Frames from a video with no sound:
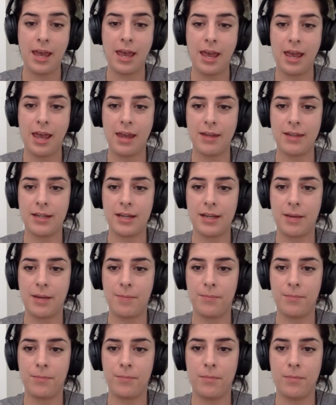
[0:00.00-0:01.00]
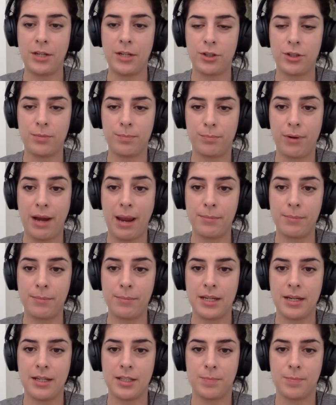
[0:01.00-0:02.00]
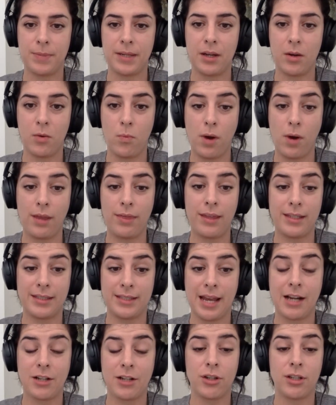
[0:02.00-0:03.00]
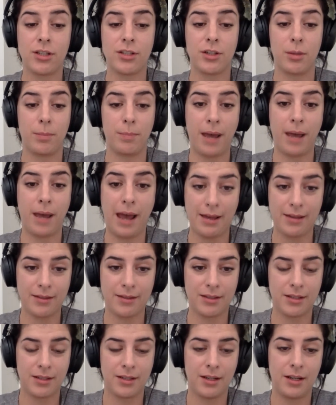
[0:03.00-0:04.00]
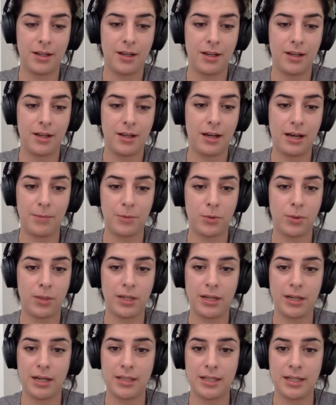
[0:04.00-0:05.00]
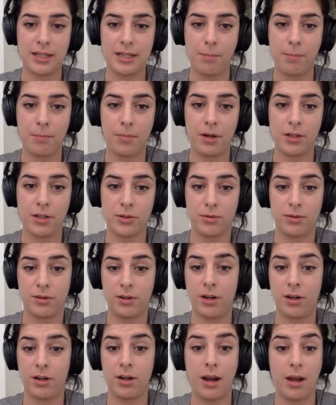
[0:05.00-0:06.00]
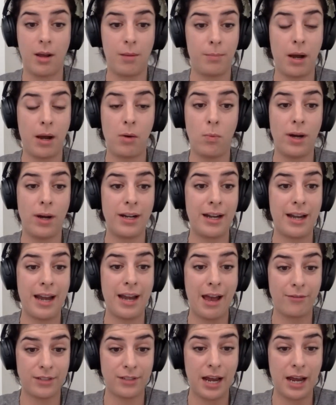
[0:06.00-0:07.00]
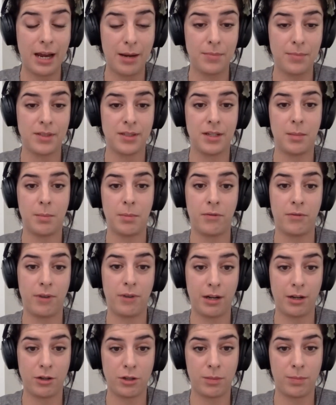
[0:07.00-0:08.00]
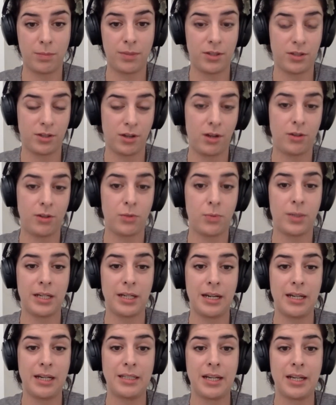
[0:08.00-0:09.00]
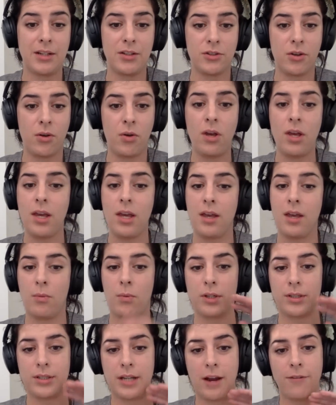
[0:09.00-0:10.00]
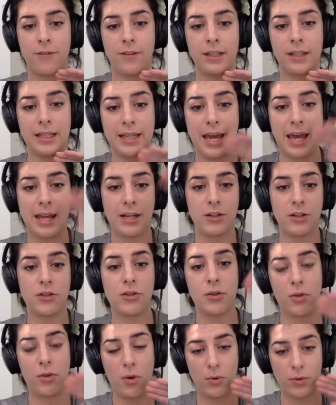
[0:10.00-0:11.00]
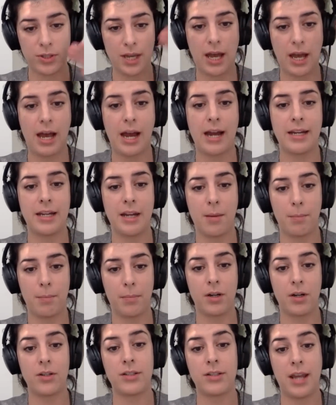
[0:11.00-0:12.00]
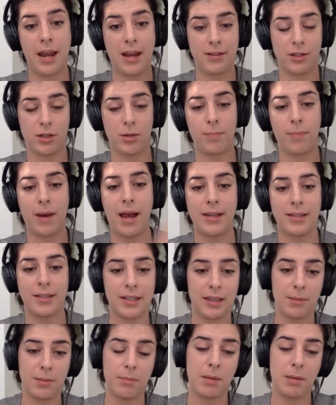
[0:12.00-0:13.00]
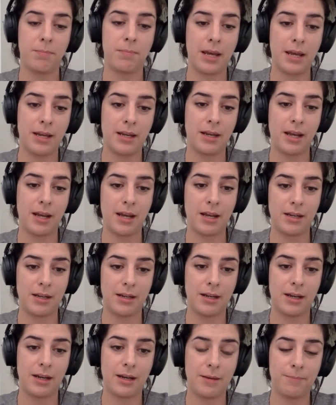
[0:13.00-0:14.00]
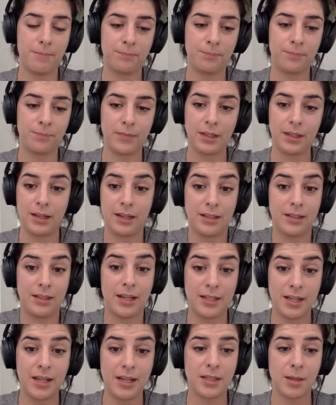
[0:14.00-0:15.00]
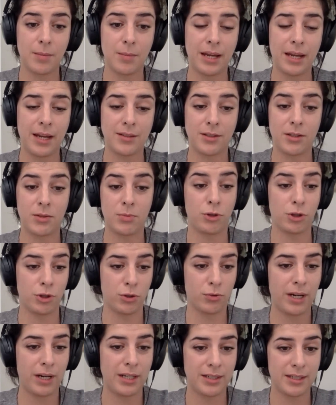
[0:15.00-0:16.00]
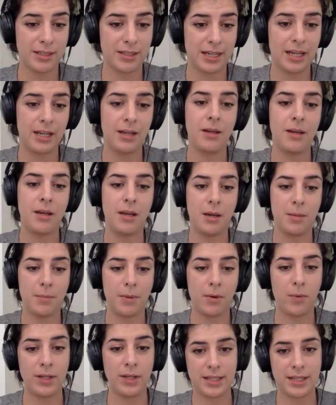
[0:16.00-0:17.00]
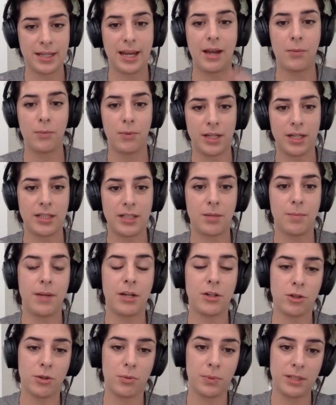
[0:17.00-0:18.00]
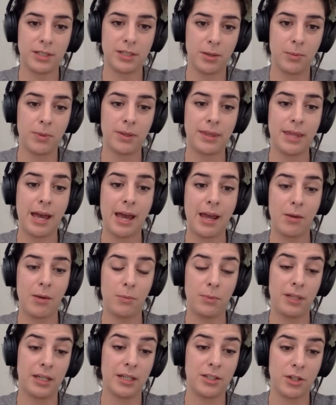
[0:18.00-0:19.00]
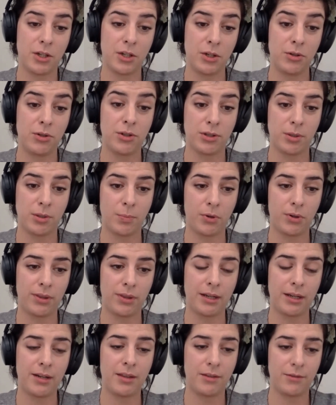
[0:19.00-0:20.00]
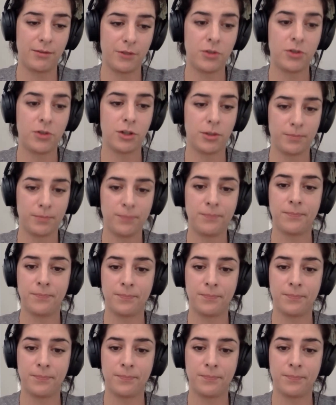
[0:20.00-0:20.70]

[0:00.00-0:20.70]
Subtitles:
and mentioned Brampton as being one that's actually surpassed 2019 numbers. They're about 1.5 times the number of ridership they saw in 2019. So we're definitely getting to those high numbers and surpassing them in some cases, which is great to see. But once again, we need to make sure we deal with that and we continue to support that in the future.